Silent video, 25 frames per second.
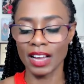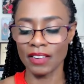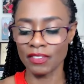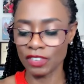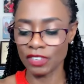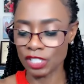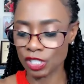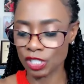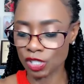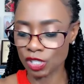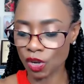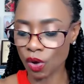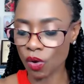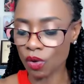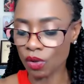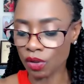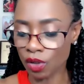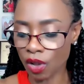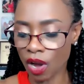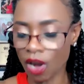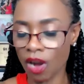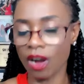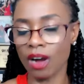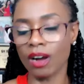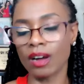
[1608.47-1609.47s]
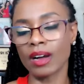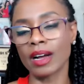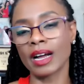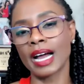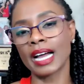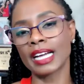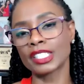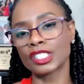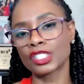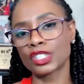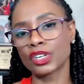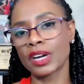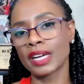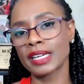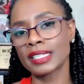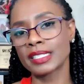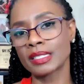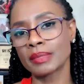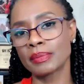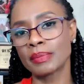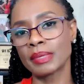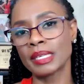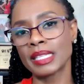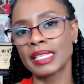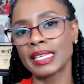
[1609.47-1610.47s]
For so long, I tried
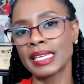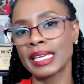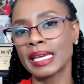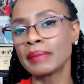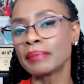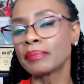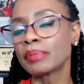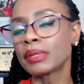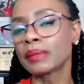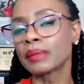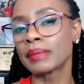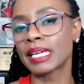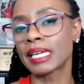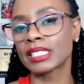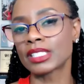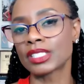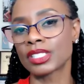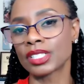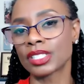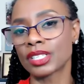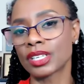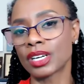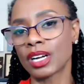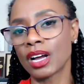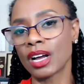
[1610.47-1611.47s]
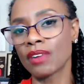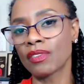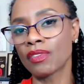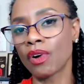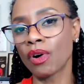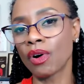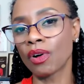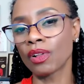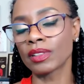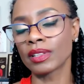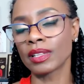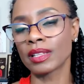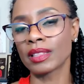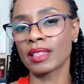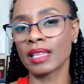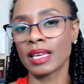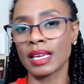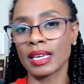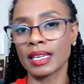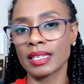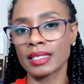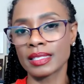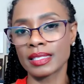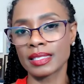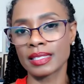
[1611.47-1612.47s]
to be the implementer of all the
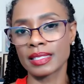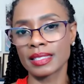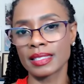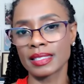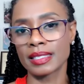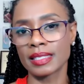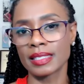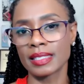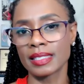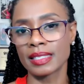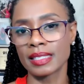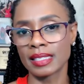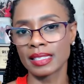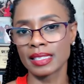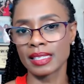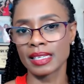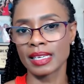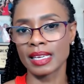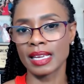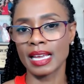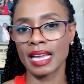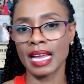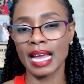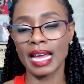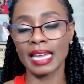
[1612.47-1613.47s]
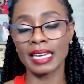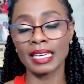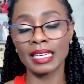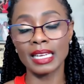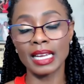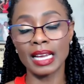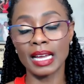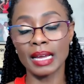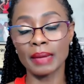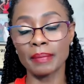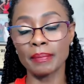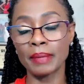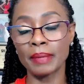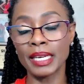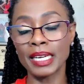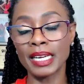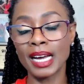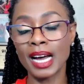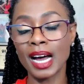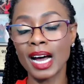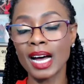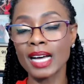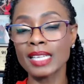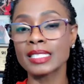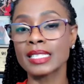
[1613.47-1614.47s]
things. And
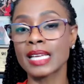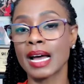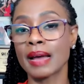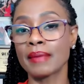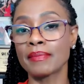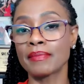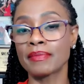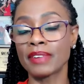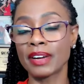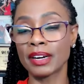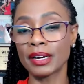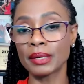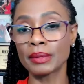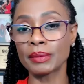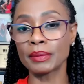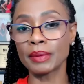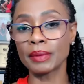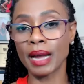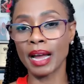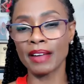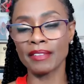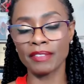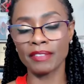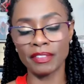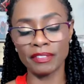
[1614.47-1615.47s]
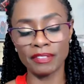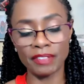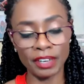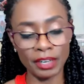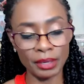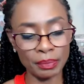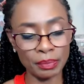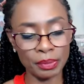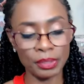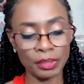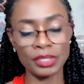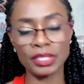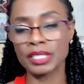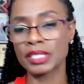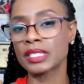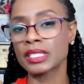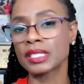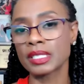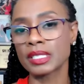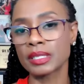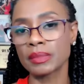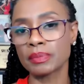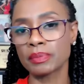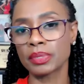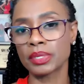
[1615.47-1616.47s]
because I have a very
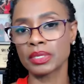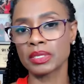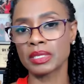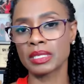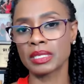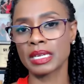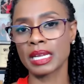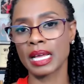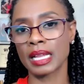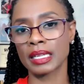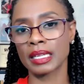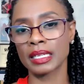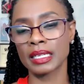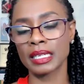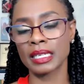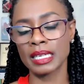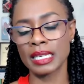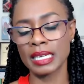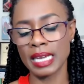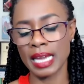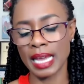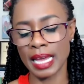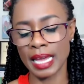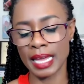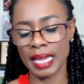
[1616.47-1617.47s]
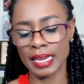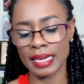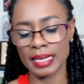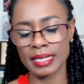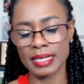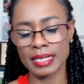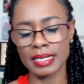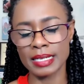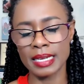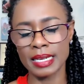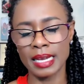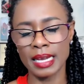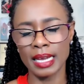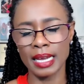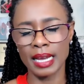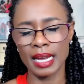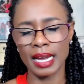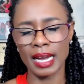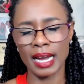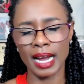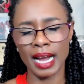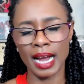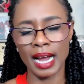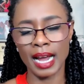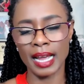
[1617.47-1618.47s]
persistent personality, and
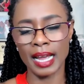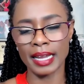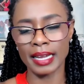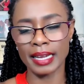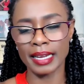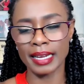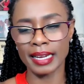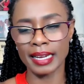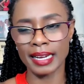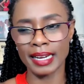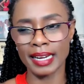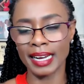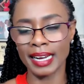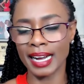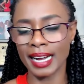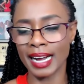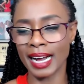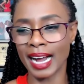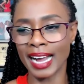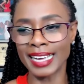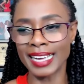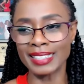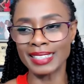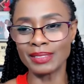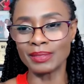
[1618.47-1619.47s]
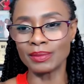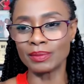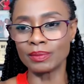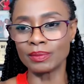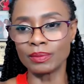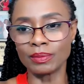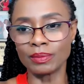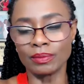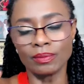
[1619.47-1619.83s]
I am